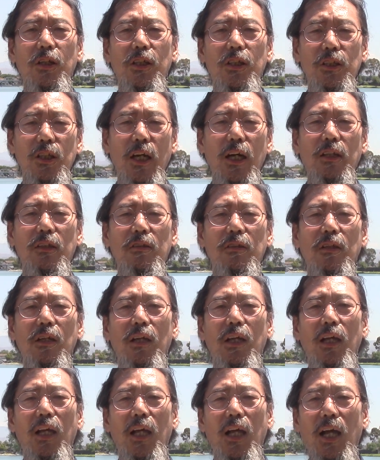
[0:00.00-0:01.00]
yet
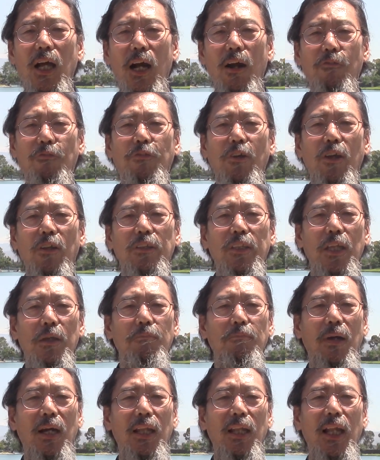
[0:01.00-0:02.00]
I felt that
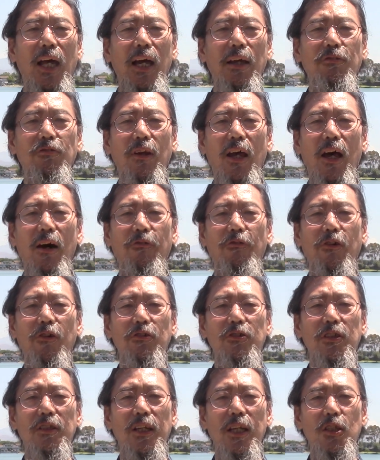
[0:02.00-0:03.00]
my life's
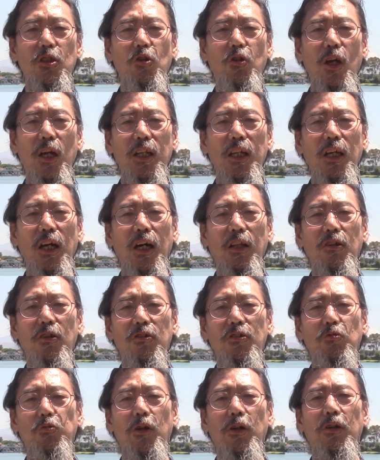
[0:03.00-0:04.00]
efforts in educating
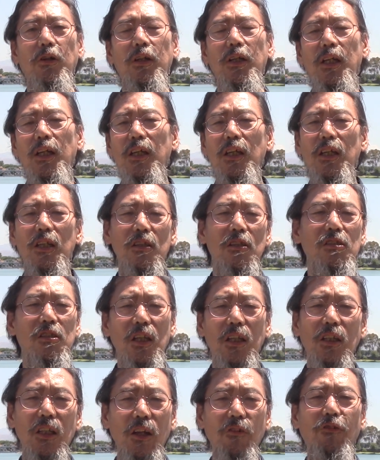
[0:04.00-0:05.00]
others were
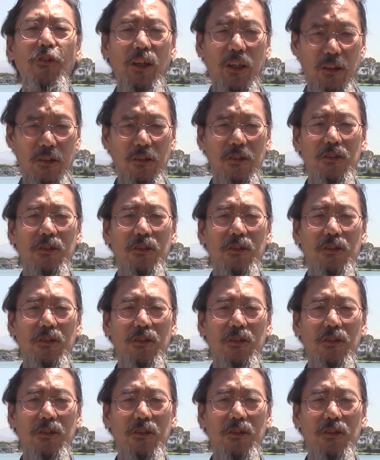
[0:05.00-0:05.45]
insignificant.